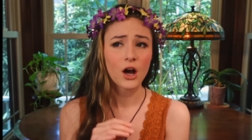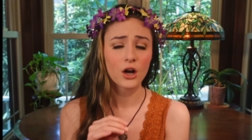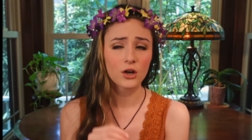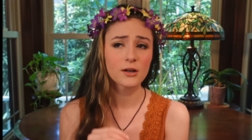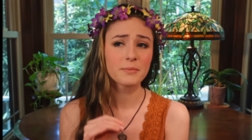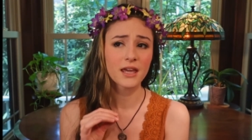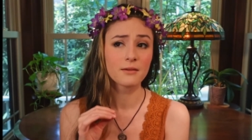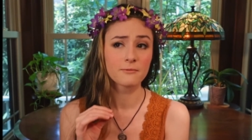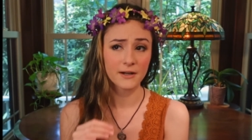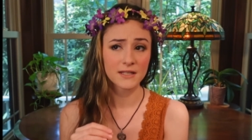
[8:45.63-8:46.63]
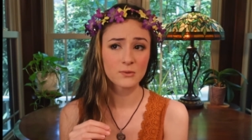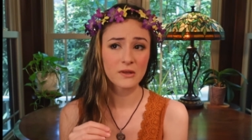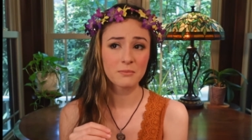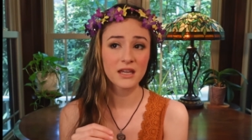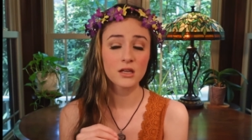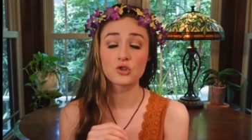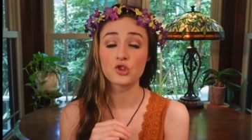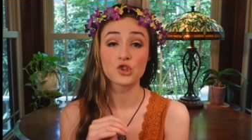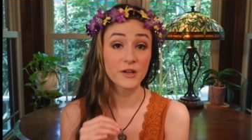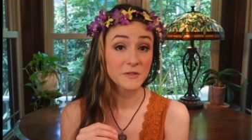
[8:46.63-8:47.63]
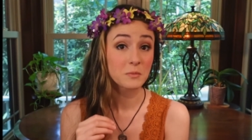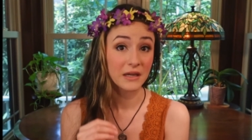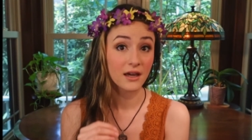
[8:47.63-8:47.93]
a girl became friends with me just